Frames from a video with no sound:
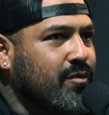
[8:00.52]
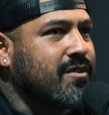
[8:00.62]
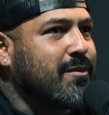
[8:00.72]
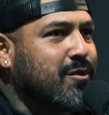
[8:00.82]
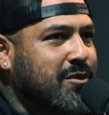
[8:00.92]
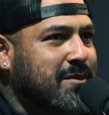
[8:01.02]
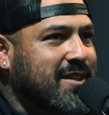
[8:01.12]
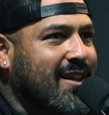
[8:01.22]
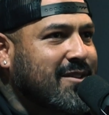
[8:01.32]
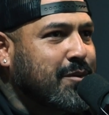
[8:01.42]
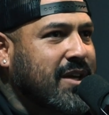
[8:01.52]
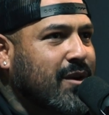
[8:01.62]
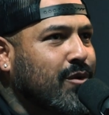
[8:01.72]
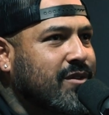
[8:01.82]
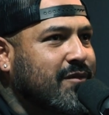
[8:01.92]
held resentment towards my dad until we
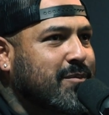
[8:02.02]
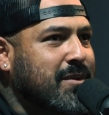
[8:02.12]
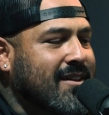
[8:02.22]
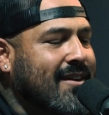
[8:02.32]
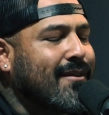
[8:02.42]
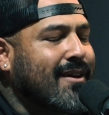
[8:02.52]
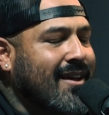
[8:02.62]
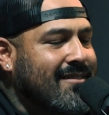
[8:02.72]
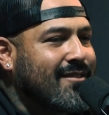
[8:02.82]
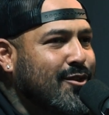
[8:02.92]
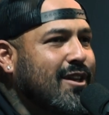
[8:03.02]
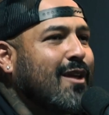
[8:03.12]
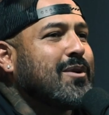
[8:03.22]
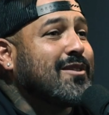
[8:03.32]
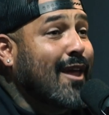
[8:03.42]
got old enough to be like, okay, your
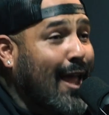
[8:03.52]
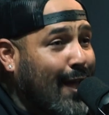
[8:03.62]
dad beat the